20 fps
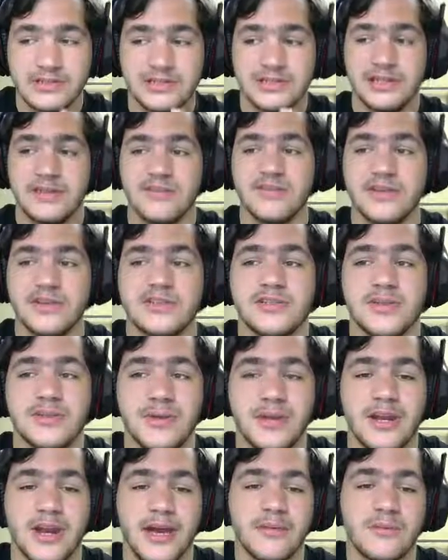It's definitely
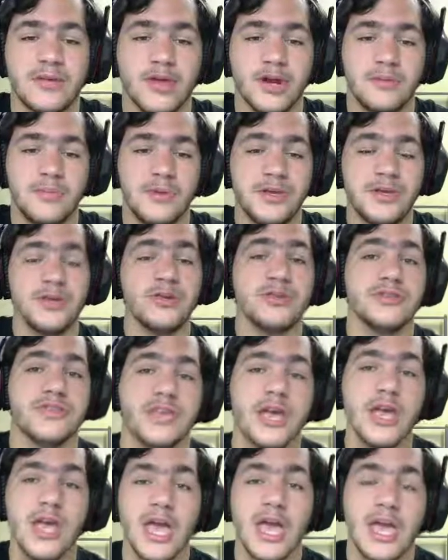somebody I'm going to be using
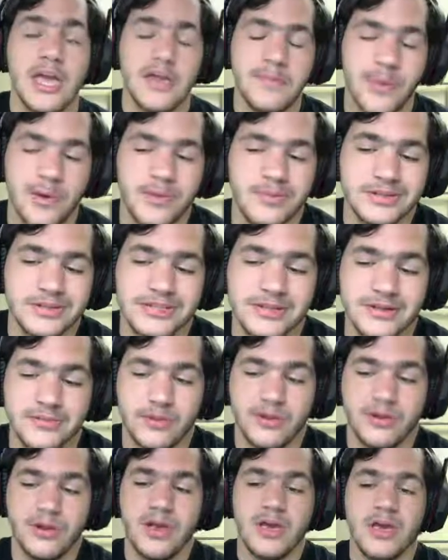in Pokemon Sun and
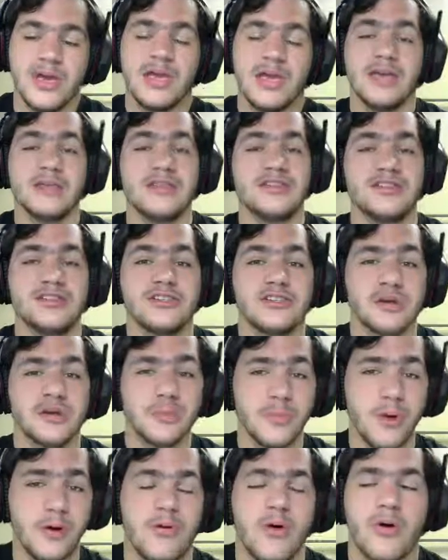Moon, and this is
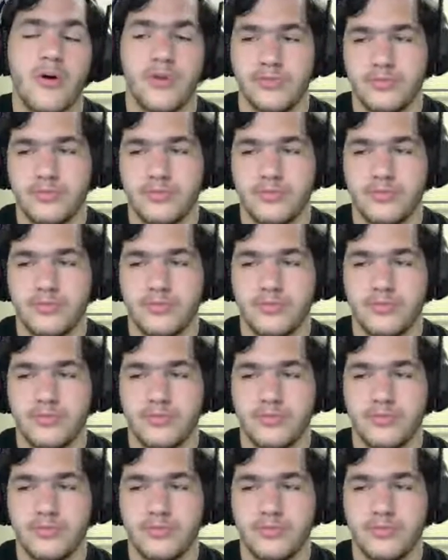Komodo.